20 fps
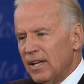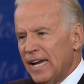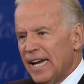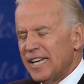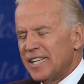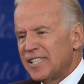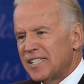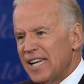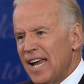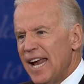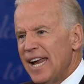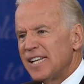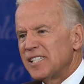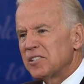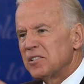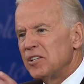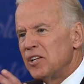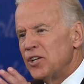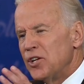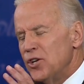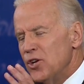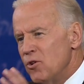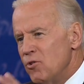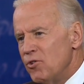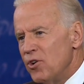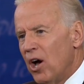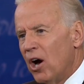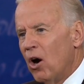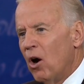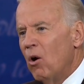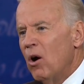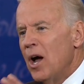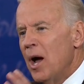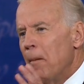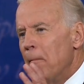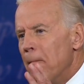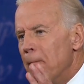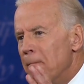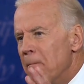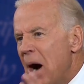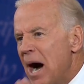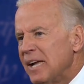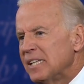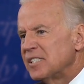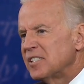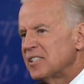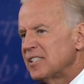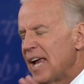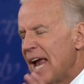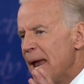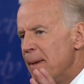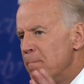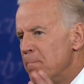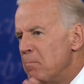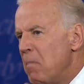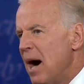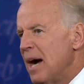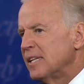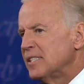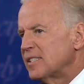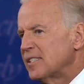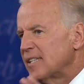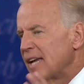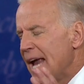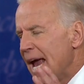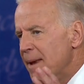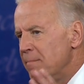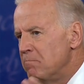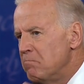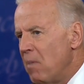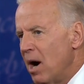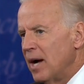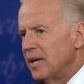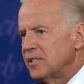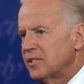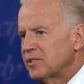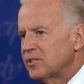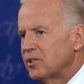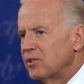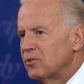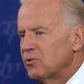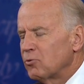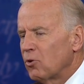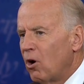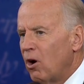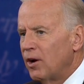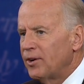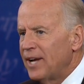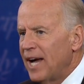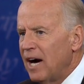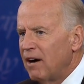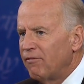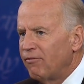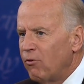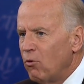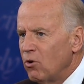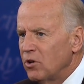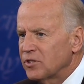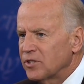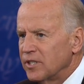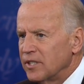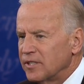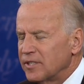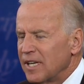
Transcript: It takes, months and months and months to draw down forces.